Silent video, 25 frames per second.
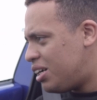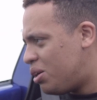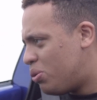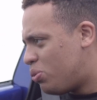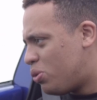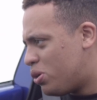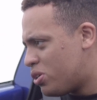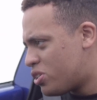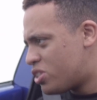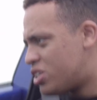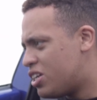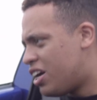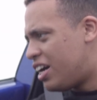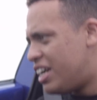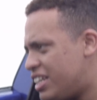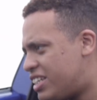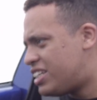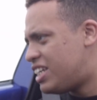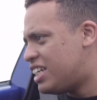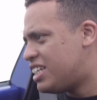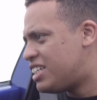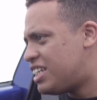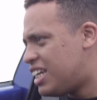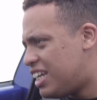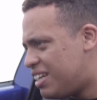what's nice
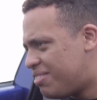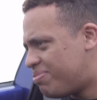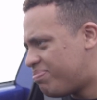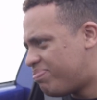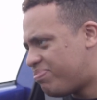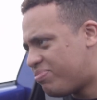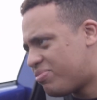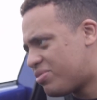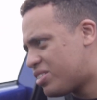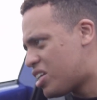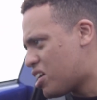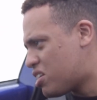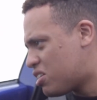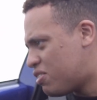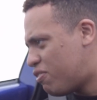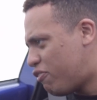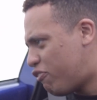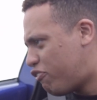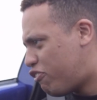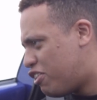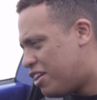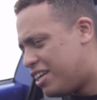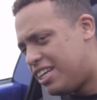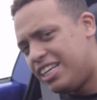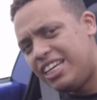is it doesn't
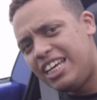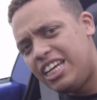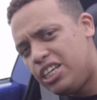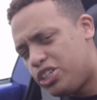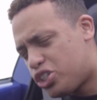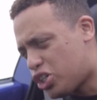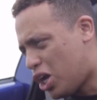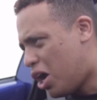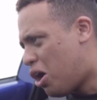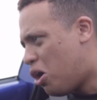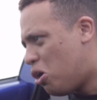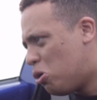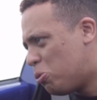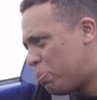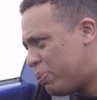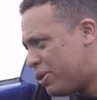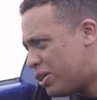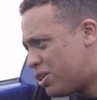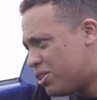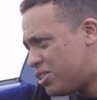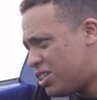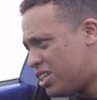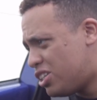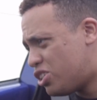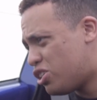feel an inch old
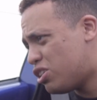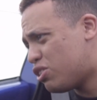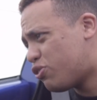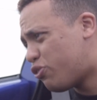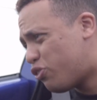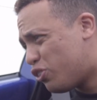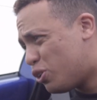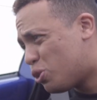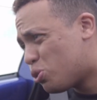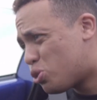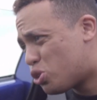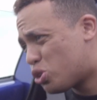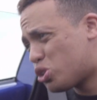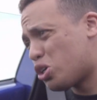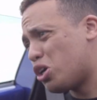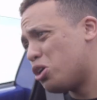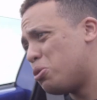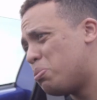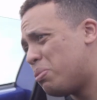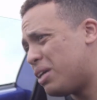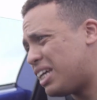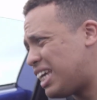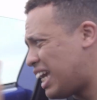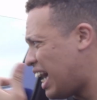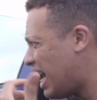because it just feels so
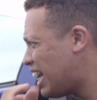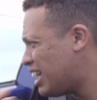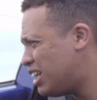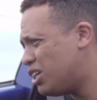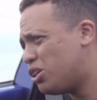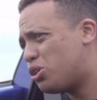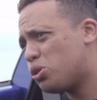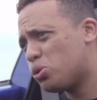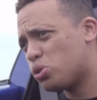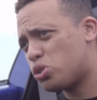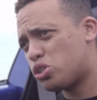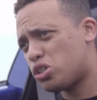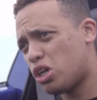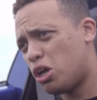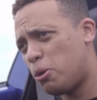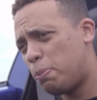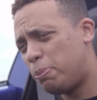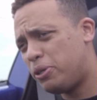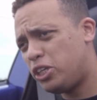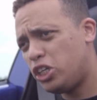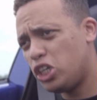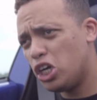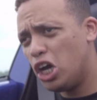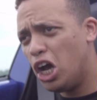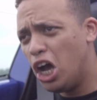mechanical, so
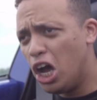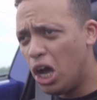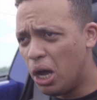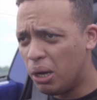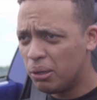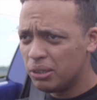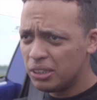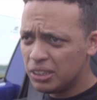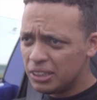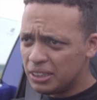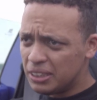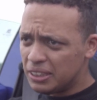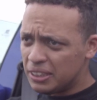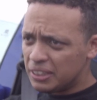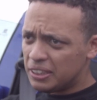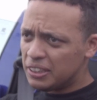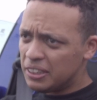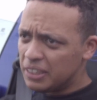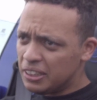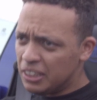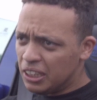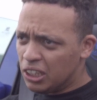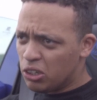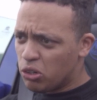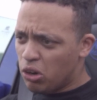pure.
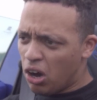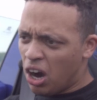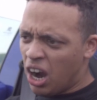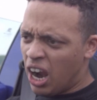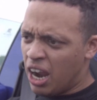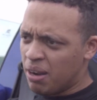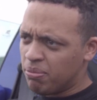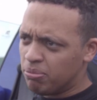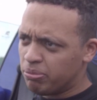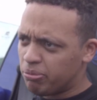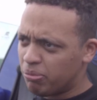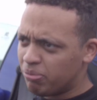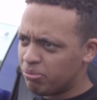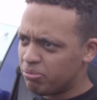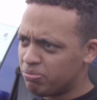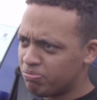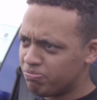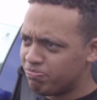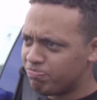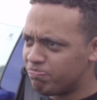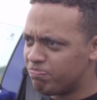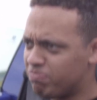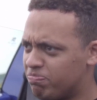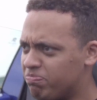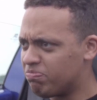Right,
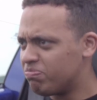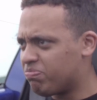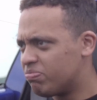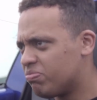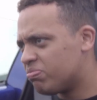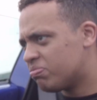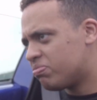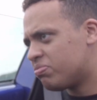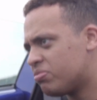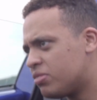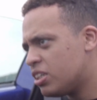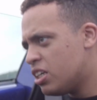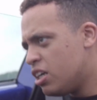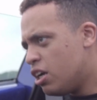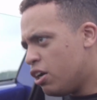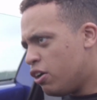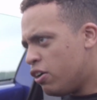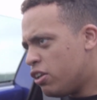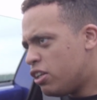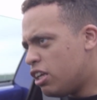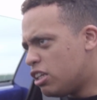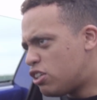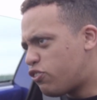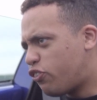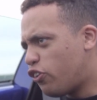
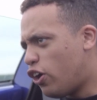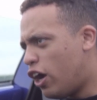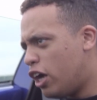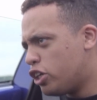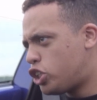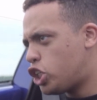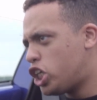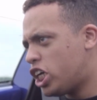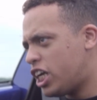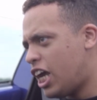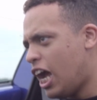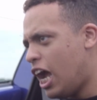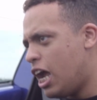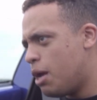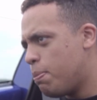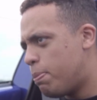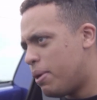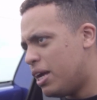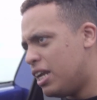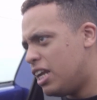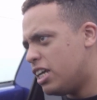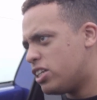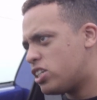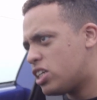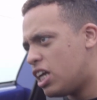this fast chicane
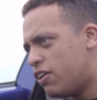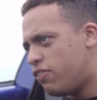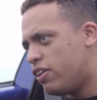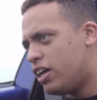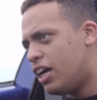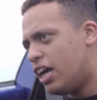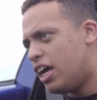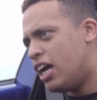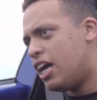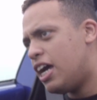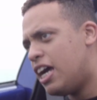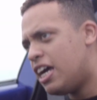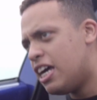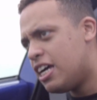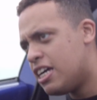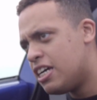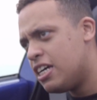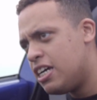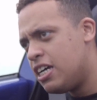bit, let's give it a